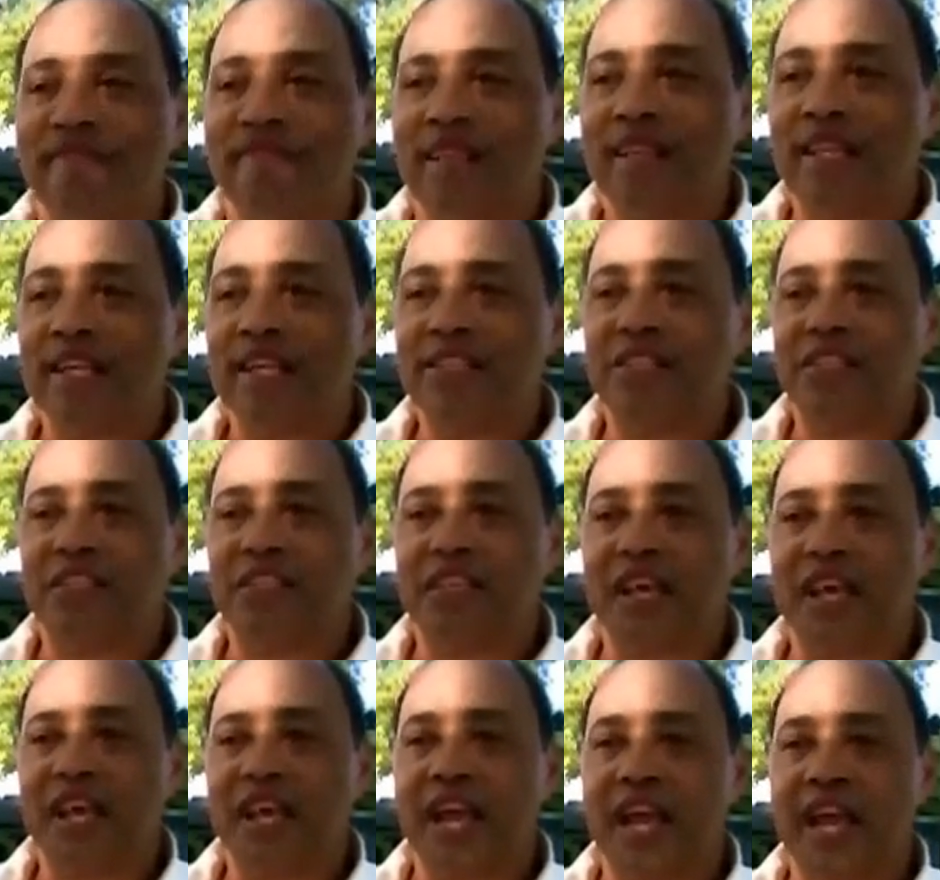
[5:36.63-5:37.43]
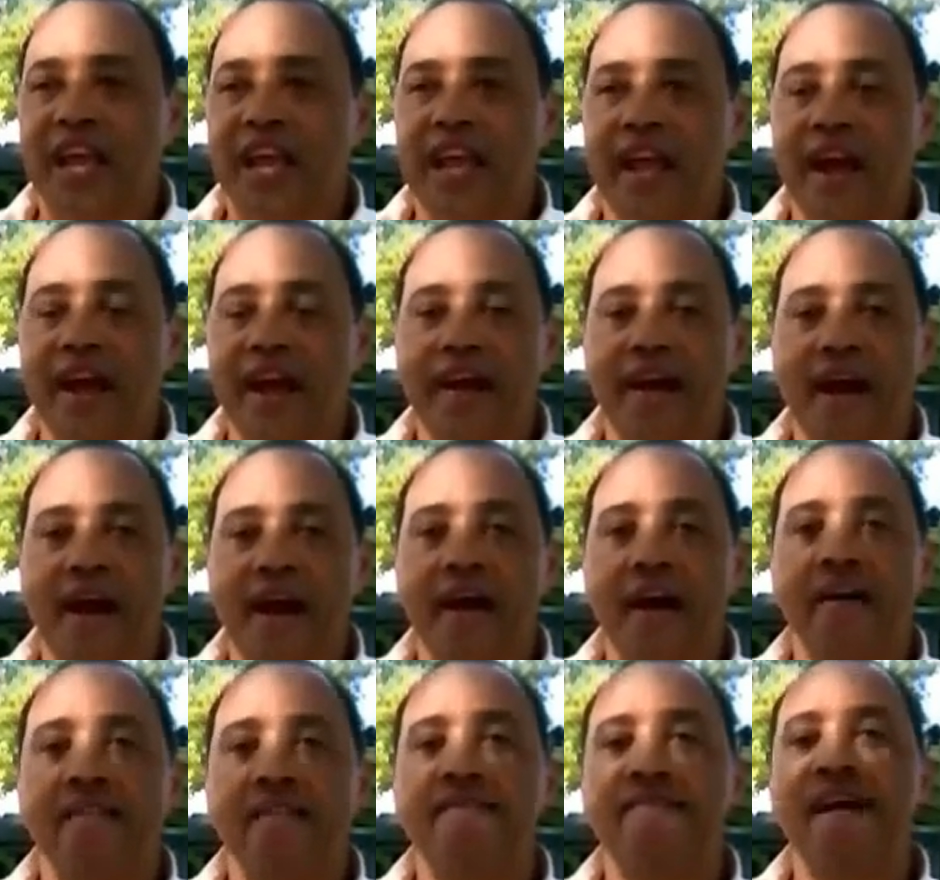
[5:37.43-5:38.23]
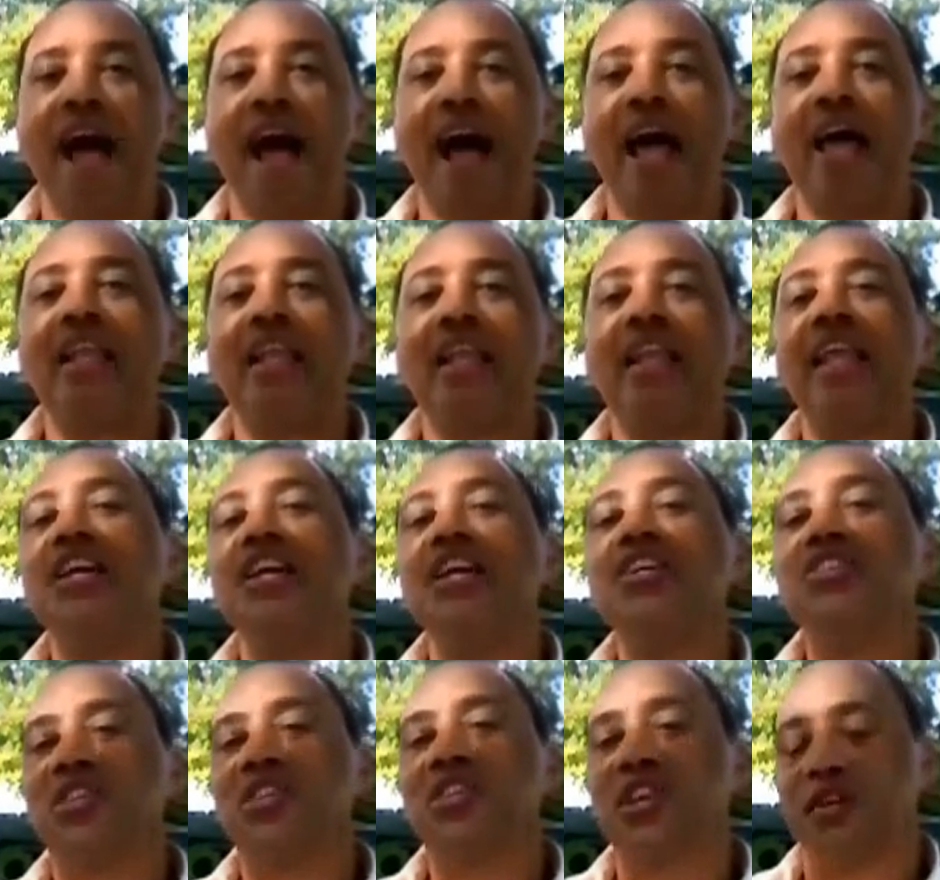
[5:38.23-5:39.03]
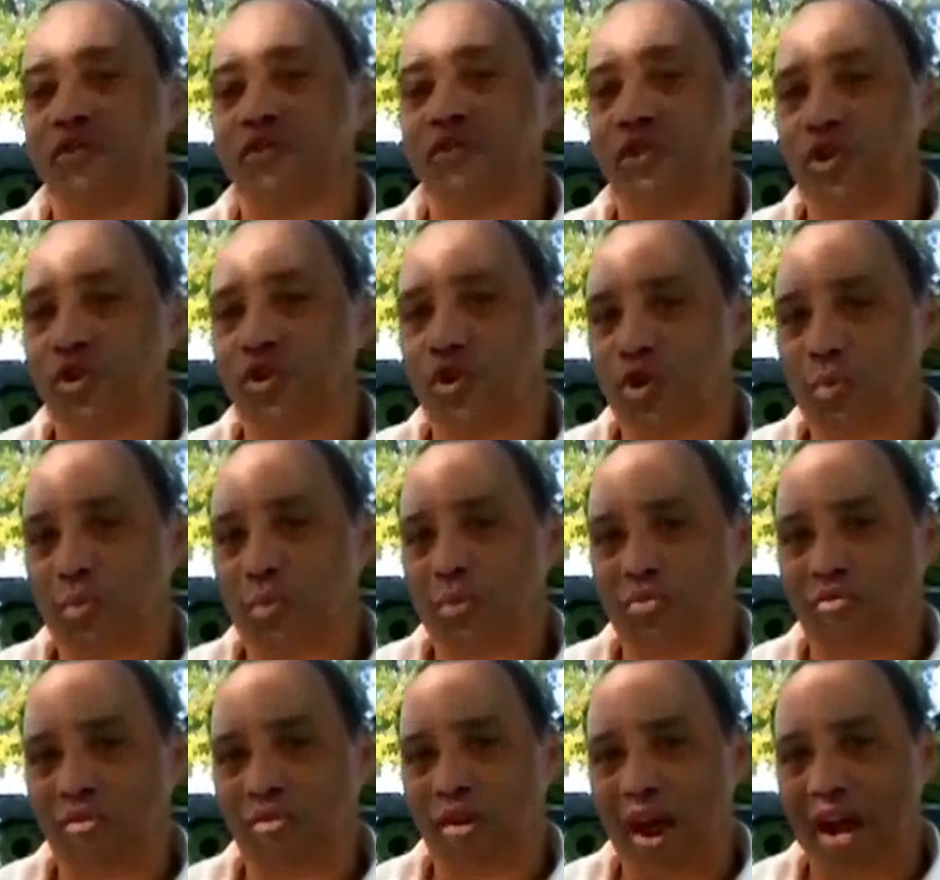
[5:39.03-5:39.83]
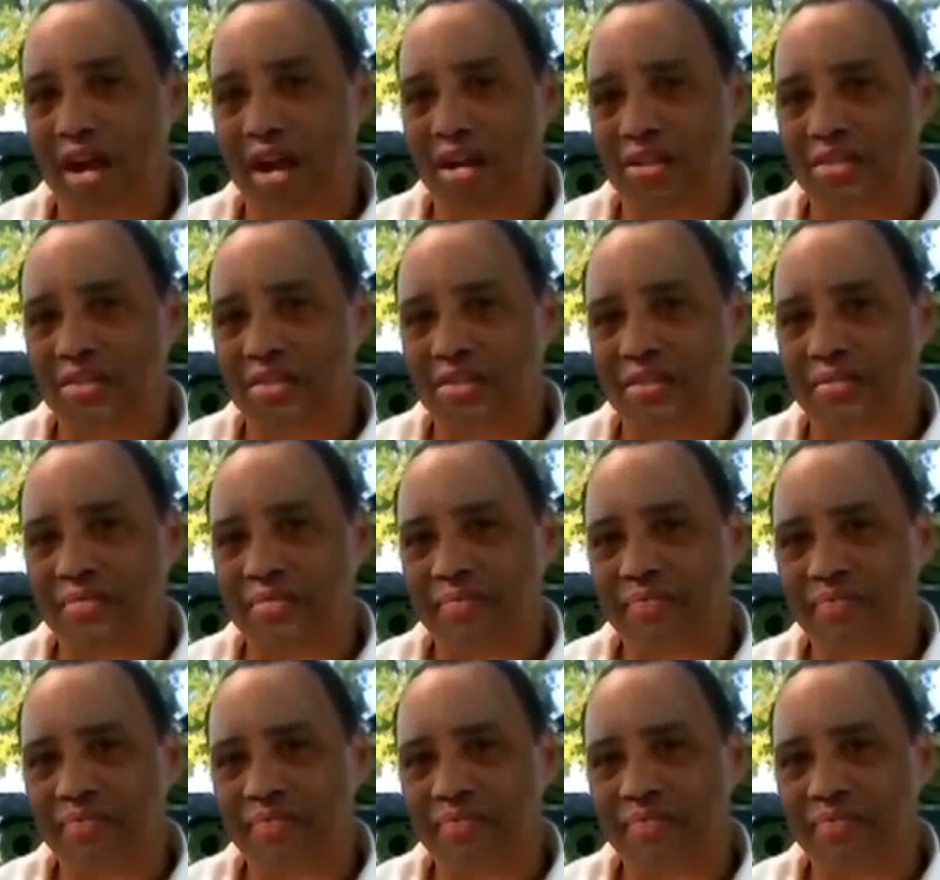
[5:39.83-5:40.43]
let's say, a violation of your human rights.